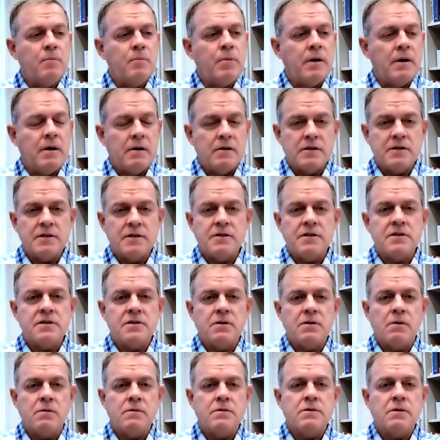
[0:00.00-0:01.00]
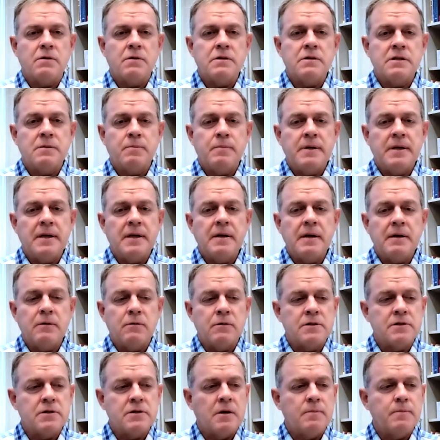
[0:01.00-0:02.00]
polish the stone, so to speak,
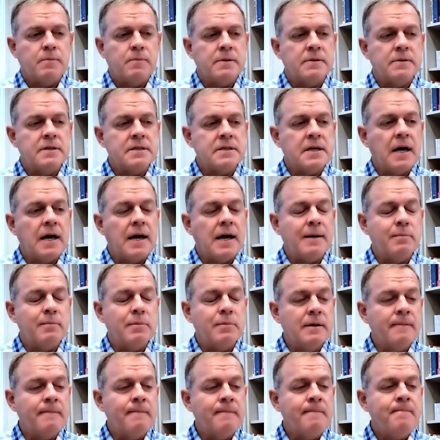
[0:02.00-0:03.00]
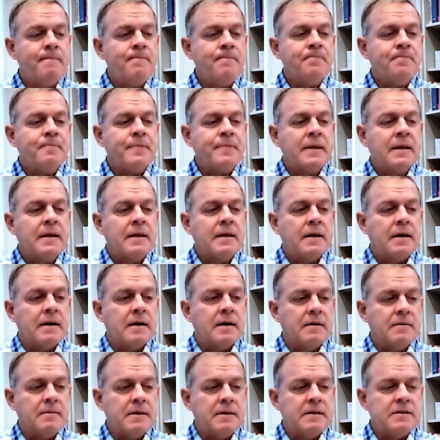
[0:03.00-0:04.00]
or sharpen the saw. But
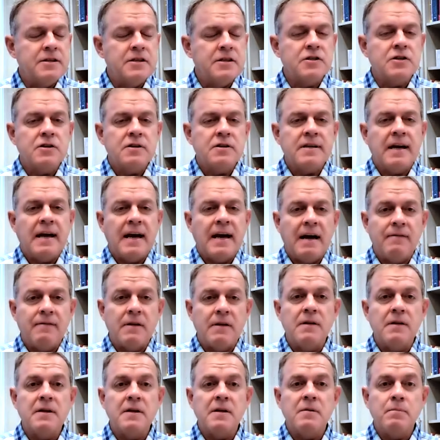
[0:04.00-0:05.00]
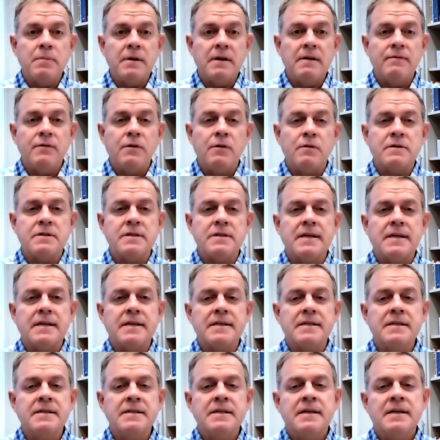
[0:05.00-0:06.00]
it's just good to have a little bit of those
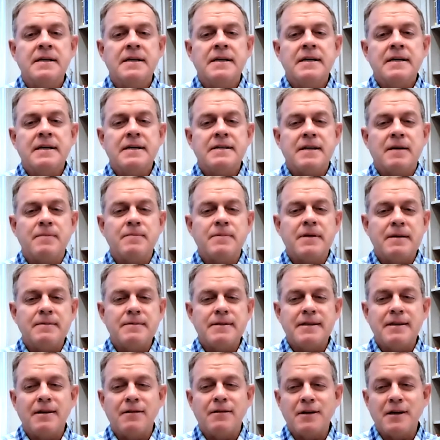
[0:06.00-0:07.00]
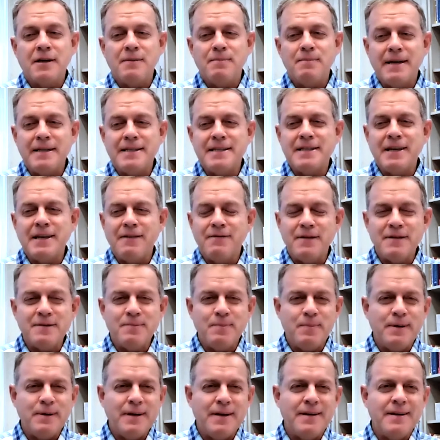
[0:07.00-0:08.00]
things. Sometimes I look at myself
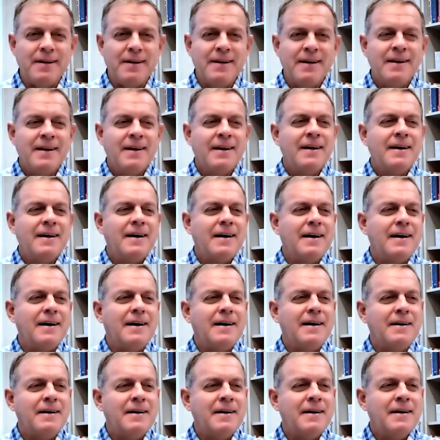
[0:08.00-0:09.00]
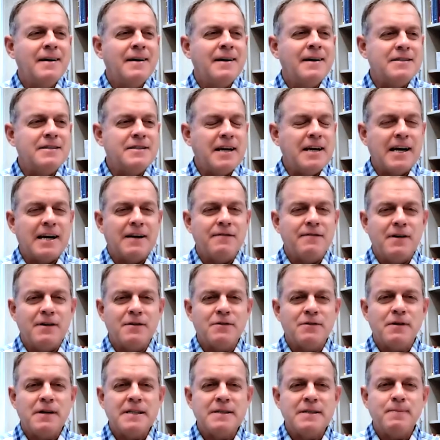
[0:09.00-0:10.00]
as being a jack of
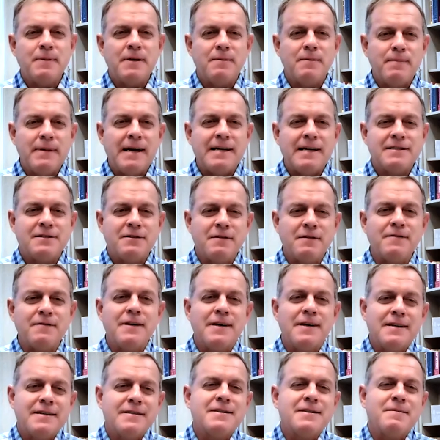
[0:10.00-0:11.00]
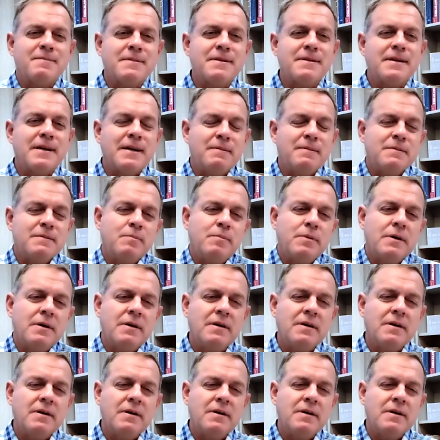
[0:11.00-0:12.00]
all trades, but a master of none sometimes.
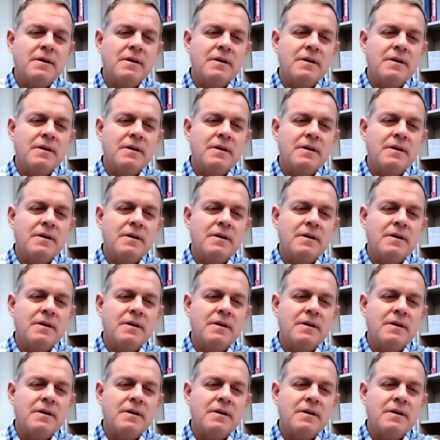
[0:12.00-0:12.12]
But,